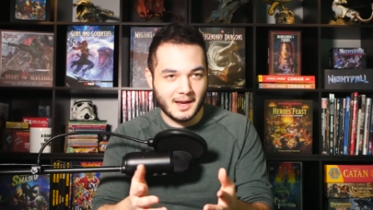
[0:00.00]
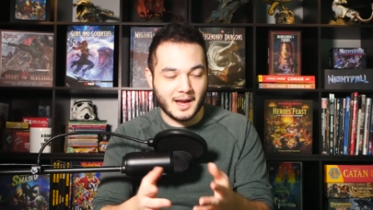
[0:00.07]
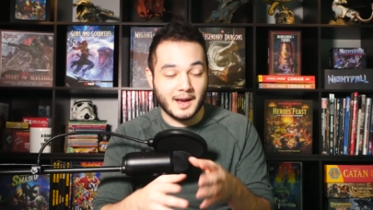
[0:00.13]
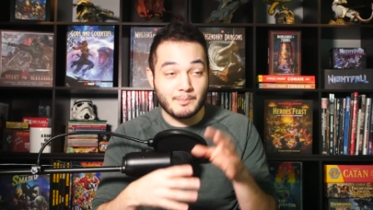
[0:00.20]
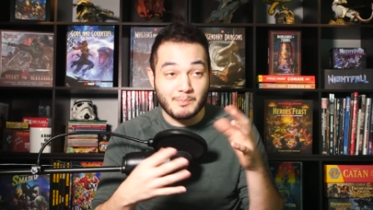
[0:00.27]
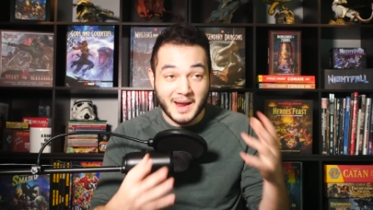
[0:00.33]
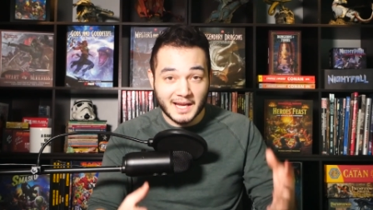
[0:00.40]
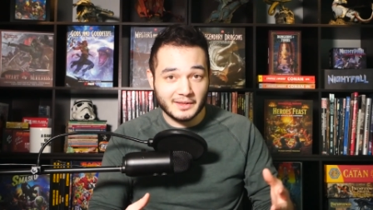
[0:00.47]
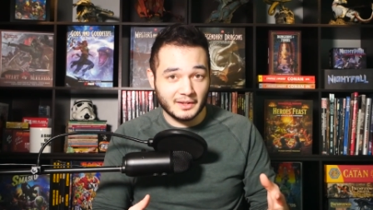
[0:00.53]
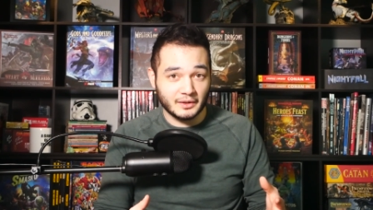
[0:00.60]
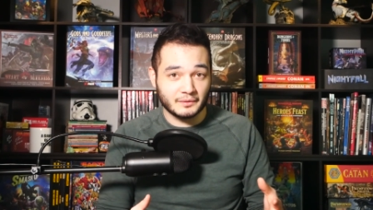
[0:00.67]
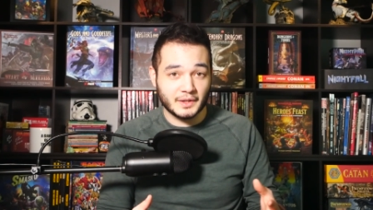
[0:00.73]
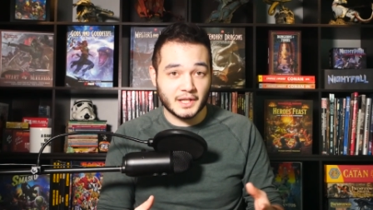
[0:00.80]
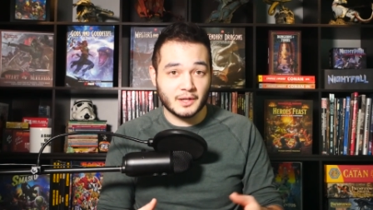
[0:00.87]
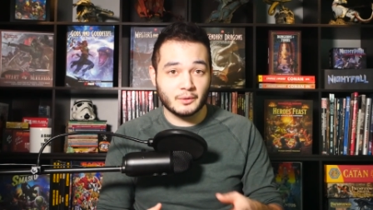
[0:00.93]
I make
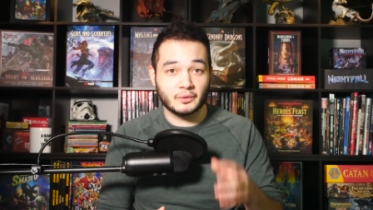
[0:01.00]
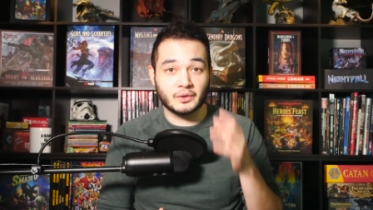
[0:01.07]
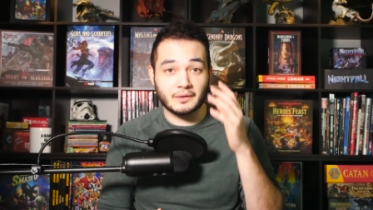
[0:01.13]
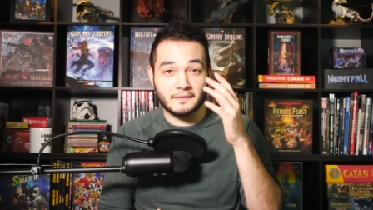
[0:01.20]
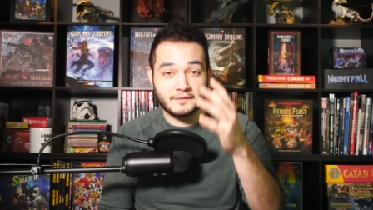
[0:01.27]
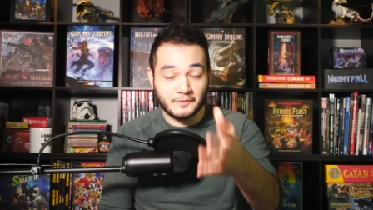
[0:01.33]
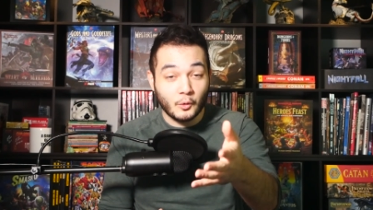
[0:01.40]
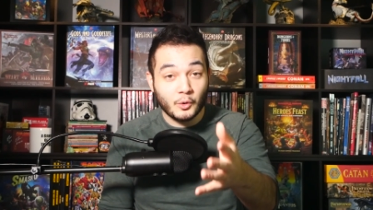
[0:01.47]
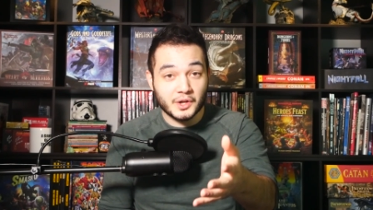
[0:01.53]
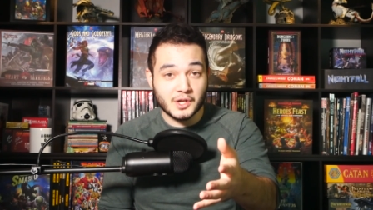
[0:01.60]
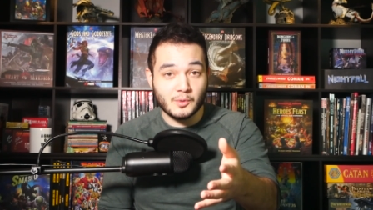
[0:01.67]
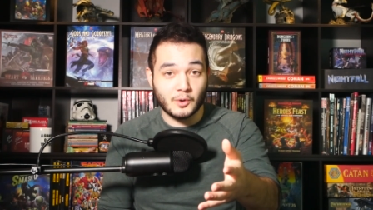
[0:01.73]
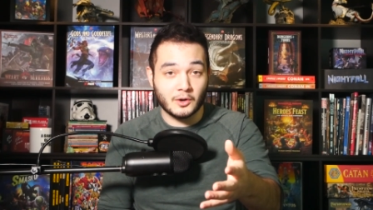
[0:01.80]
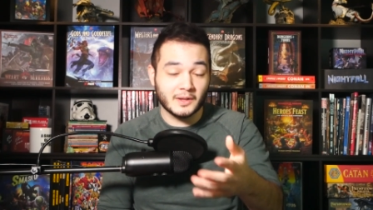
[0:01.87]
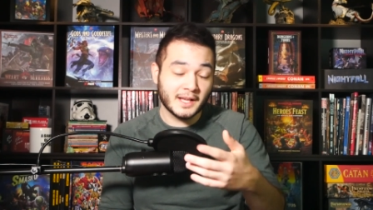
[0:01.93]
these videos for
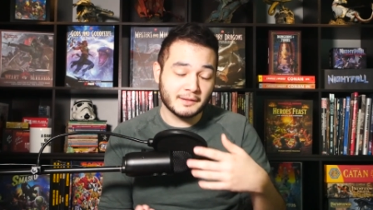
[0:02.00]
you all,